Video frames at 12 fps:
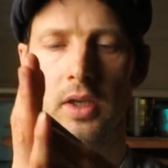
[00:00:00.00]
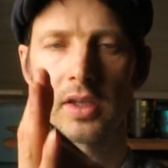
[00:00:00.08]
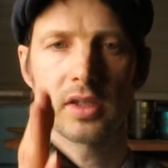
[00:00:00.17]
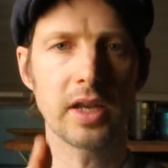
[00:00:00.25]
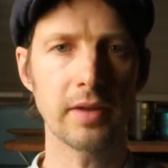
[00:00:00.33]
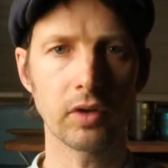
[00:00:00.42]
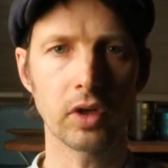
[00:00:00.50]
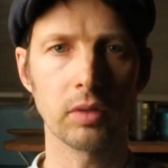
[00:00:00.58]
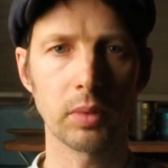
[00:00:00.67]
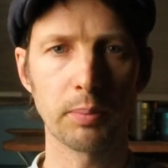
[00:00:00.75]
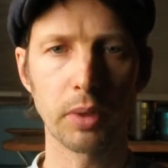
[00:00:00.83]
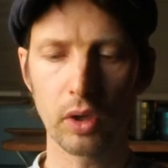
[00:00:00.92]
It's never going
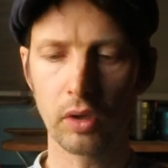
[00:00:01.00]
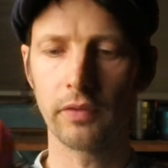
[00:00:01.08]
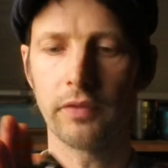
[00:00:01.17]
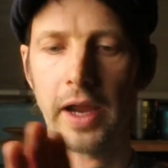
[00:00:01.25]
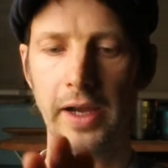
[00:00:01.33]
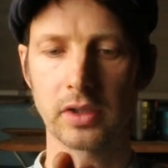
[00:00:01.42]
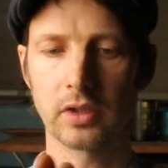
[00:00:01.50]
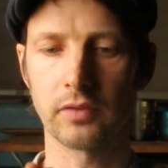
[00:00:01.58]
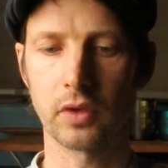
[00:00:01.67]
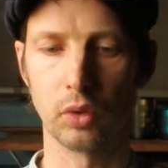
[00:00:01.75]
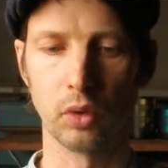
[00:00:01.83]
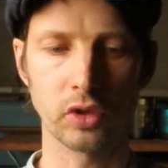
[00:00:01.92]
to be perfect,
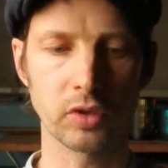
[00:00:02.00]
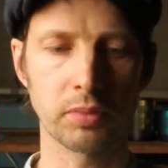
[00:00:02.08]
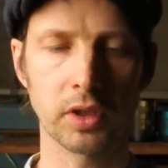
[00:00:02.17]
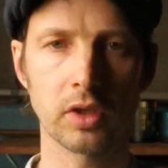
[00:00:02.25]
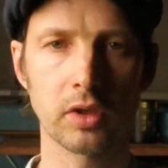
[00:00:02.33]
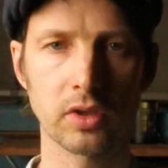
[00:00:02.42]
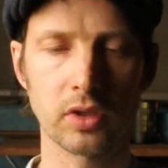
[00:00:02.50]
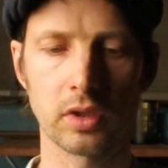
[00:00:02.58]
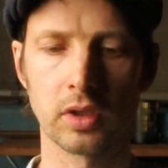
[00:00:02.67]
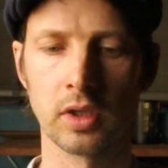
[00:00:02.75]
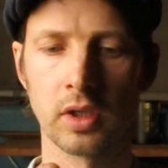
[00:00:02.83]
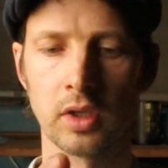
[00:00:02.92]
of course,
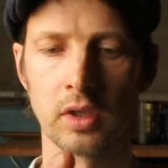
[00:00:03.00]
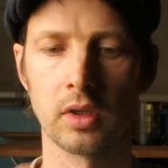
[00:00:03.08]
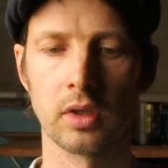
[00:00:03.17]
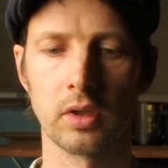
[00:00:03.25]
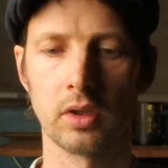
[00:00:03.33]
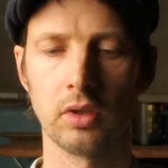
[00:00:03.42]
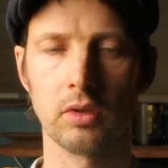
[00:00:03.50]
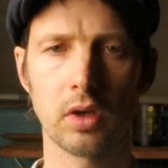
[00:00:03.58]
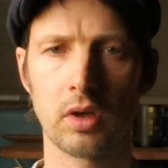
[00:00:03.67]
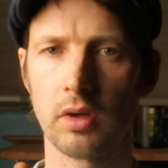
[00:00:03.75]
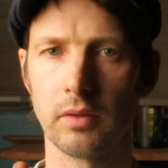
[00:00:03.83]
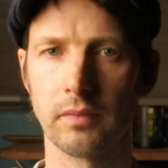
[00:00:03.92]
because you
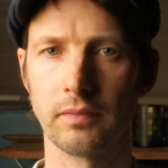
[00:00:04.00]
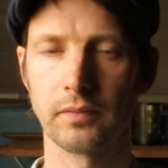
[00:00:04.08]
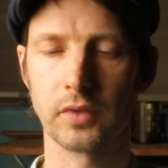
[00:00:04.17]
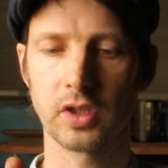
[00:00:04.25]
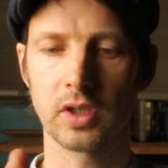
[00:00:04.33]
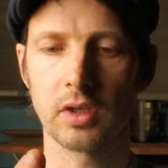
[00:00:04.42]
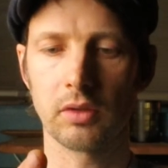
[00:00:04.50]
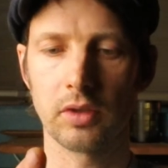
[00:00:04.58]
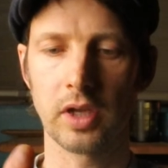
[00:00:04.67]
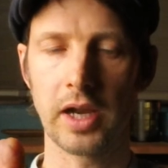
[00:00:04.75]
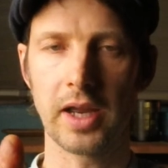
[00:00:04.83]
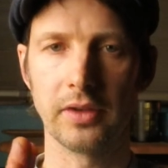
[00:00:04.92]
can't seal
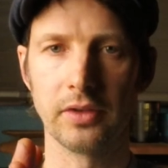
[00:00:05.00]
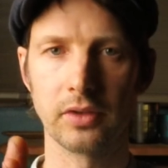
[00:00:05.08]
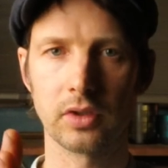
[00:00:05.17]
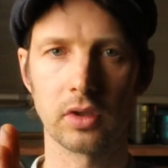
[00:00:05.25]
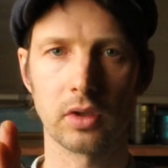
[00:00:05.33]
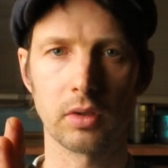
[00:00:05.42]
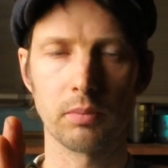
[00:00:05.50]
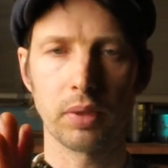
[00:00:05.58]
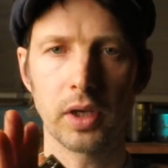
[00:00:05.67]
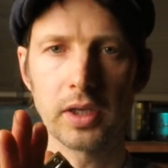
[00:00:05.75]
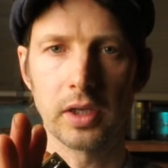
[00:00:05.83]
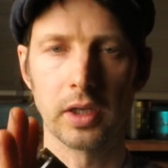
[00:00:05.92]
your hands
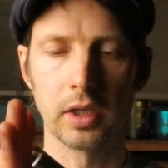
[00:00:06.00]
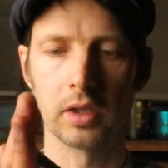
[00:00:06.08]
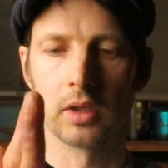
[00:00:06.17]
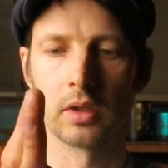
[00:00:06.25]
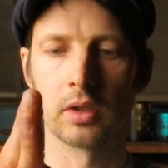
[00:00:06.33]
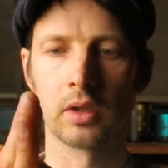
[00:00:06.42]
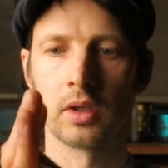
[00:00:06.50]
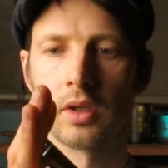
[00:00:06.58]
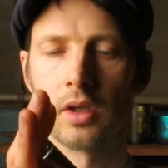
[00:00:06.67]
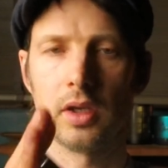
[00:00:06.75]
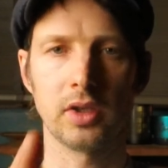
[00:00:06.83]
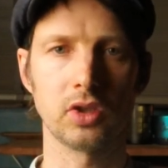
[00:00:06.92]
completely
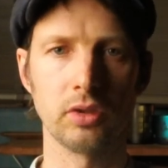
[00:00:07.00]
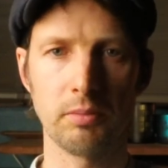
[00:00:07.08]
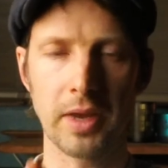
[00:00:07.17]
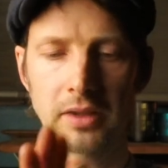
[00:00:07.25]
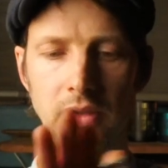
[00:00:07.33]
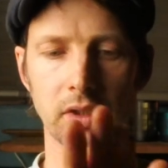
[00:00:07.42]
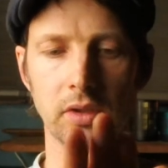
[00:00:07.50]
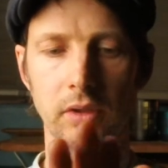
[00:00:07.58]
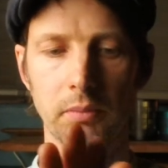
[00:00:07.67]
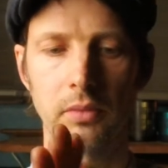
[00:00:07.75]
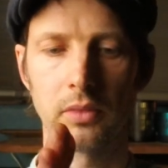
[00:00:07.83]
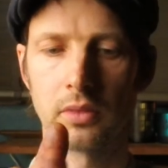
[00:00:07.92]
unless you melted
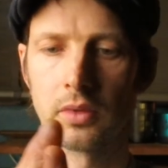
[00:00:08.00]
them.